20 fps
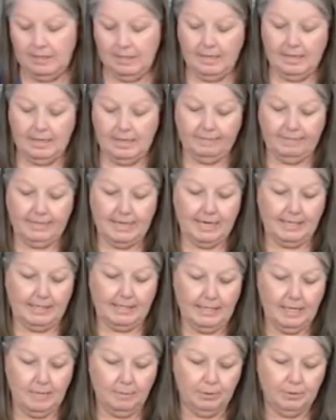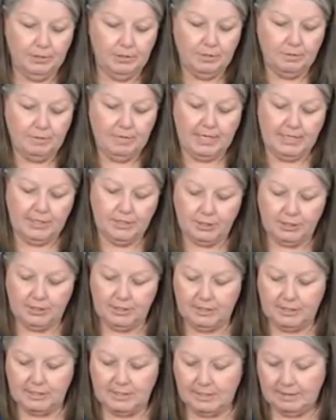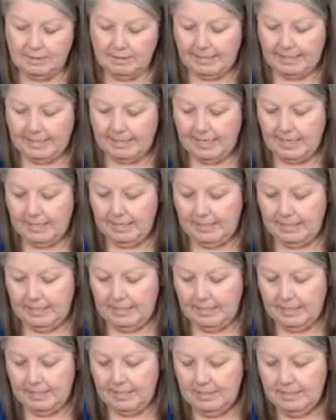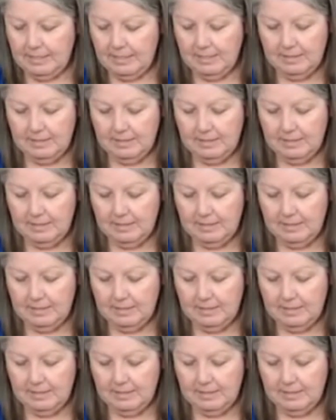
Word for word: I've got a couple donations that I got in.